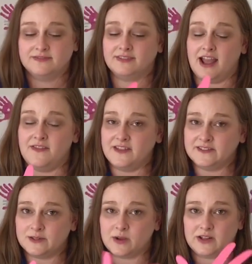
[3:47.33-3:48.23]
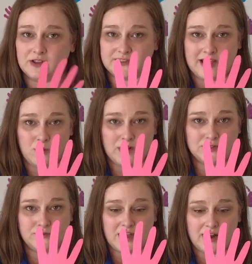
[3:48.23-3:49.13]
and this is what it looks like once
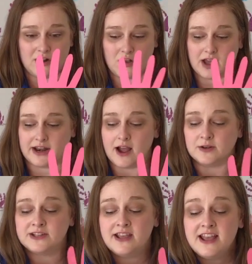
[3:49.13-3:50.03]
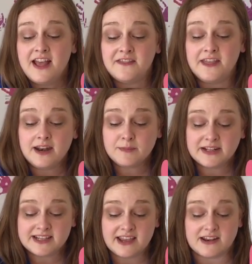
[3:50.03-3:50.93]
you've got it all cut out. Then I'm going
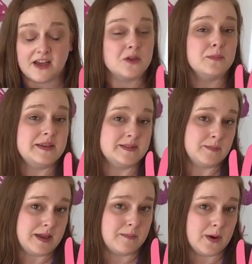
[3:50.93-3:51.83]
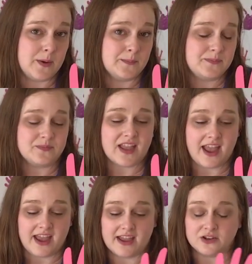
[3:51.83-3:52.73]
to take another piece of paper
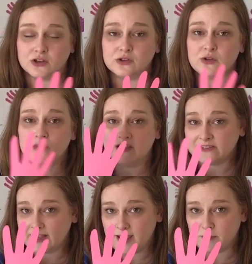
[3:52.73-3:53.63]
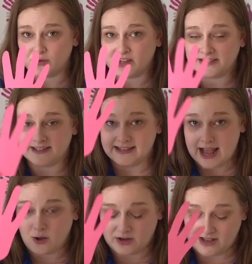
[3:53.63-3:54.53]
and glue this handprint
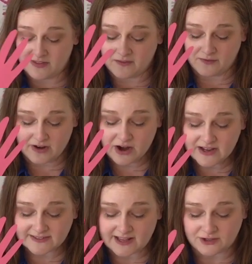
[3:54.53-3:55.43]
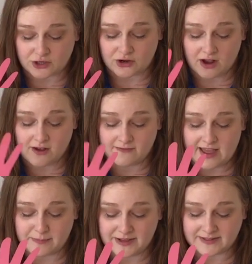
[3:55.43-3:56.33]
down in the very center of
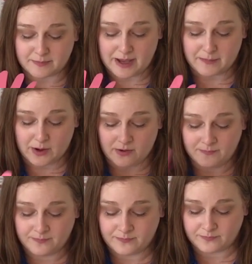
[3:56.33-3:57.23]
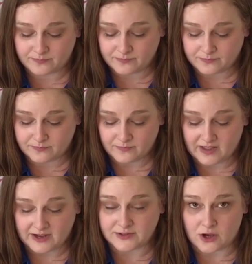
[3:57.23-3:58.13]
that piece of paper,
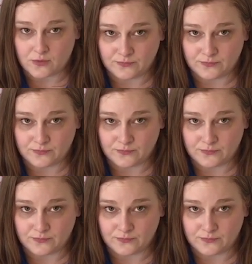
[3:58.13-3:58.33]
like so.